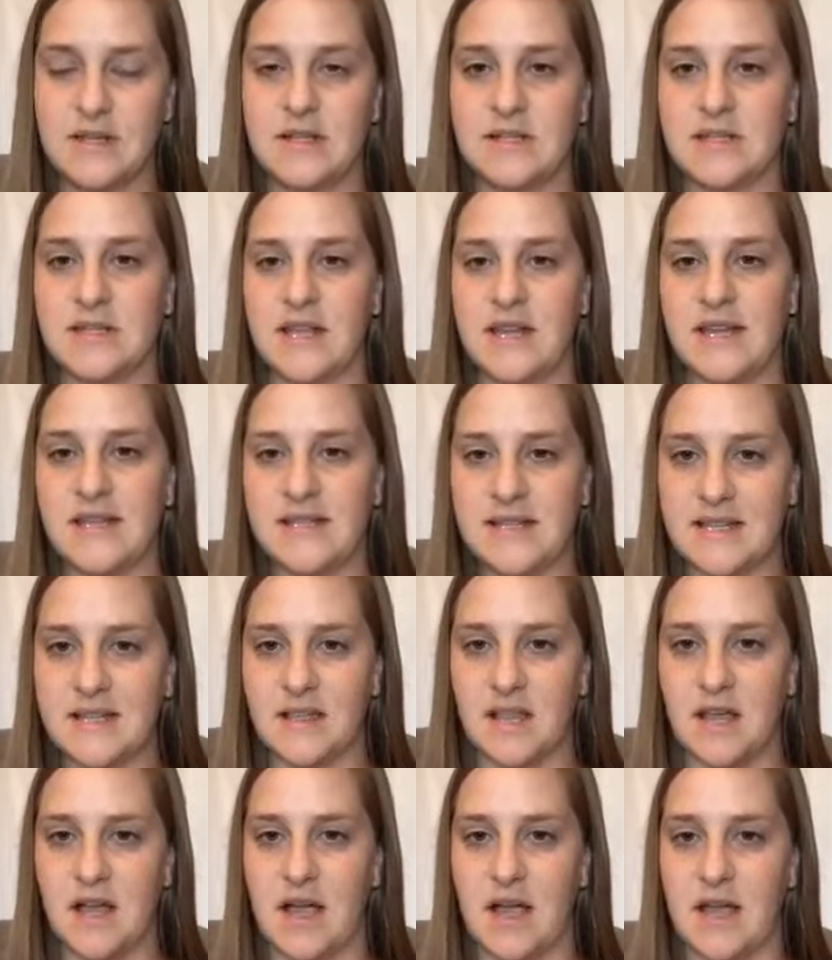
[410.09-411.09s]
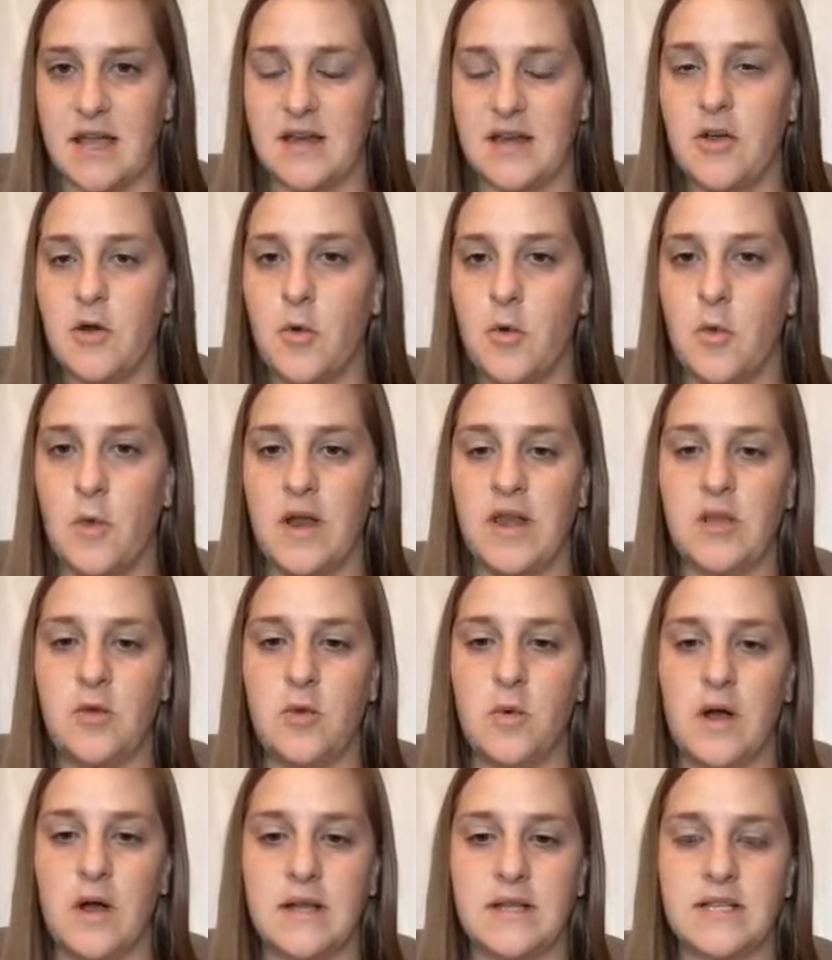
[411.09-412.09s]
set a deadline when you
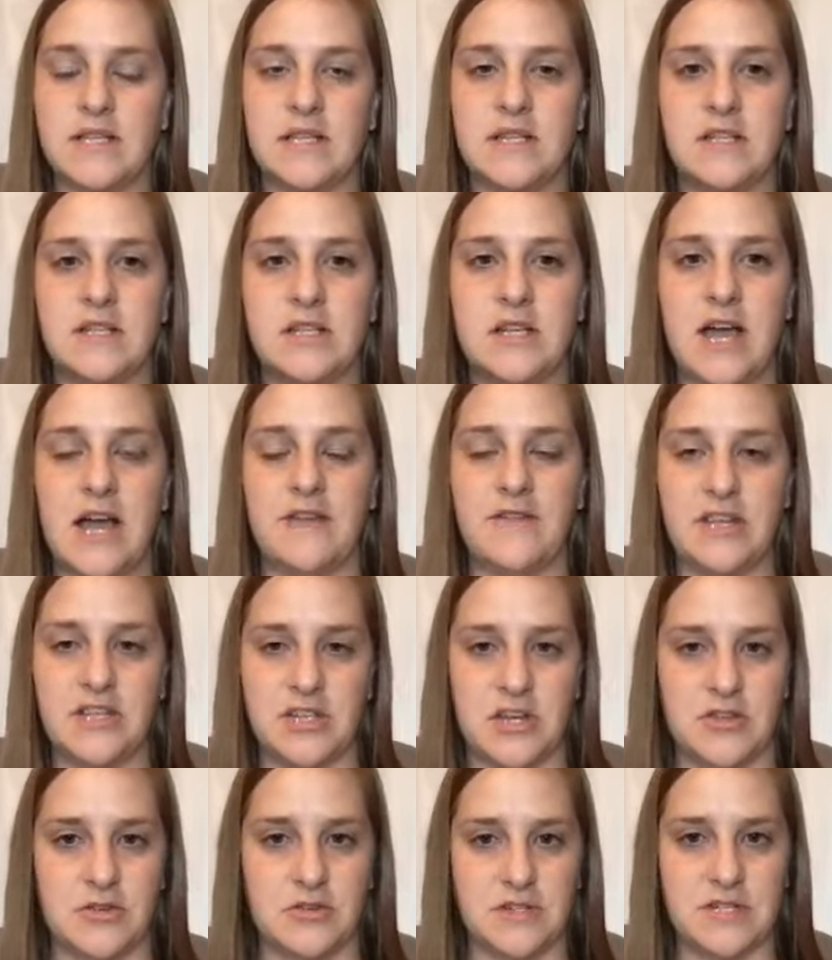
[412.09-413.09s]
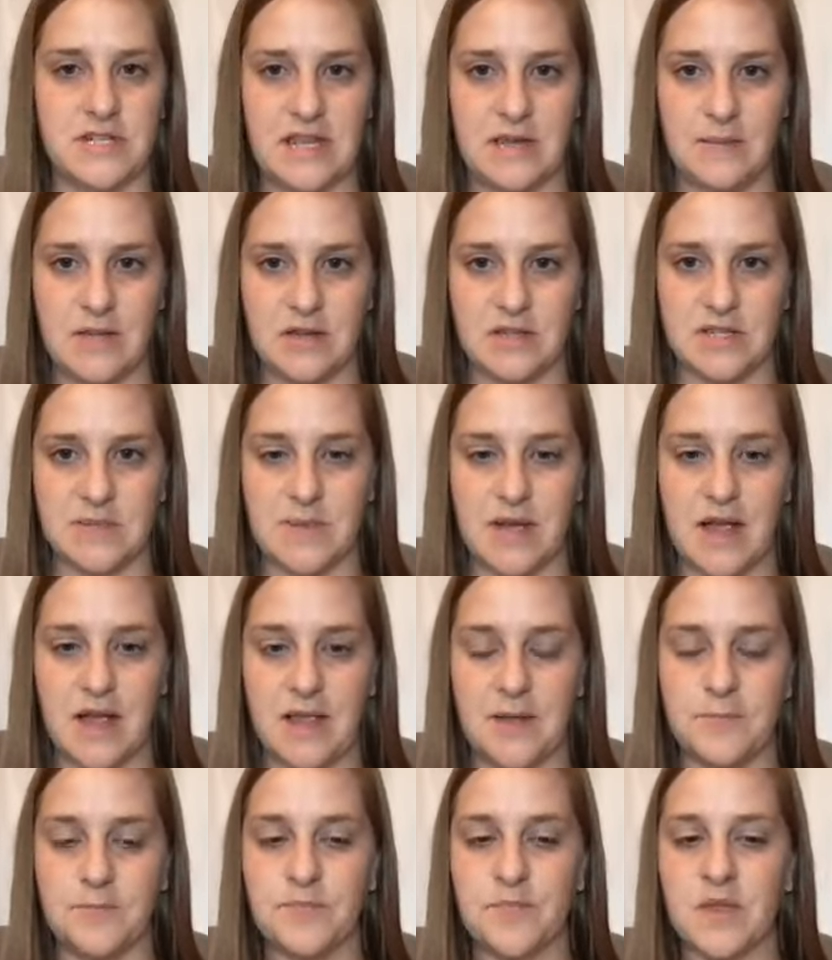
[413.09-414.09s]
want to have each other's emails by.